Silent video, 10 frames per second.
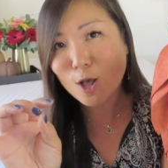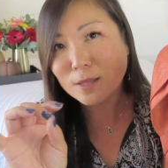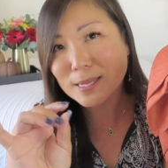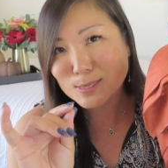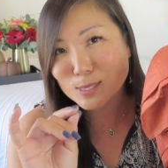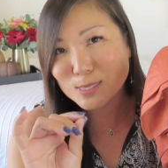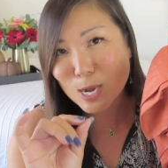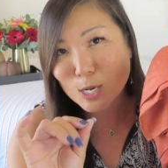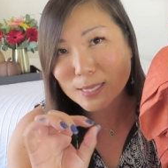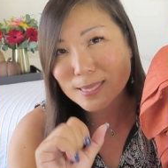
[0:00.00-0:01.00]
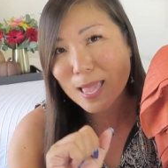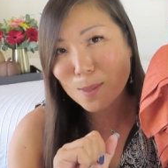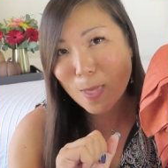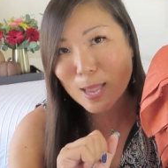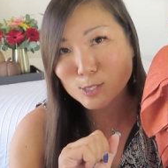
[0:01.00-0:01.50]
all necessarily
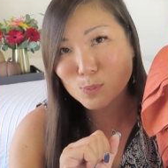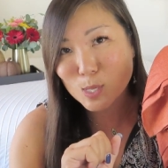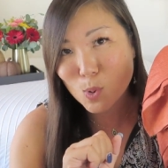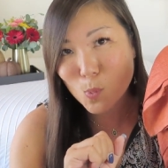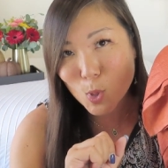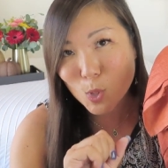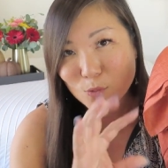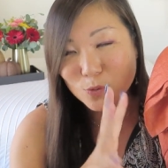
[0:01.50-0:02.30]
that pashmina wool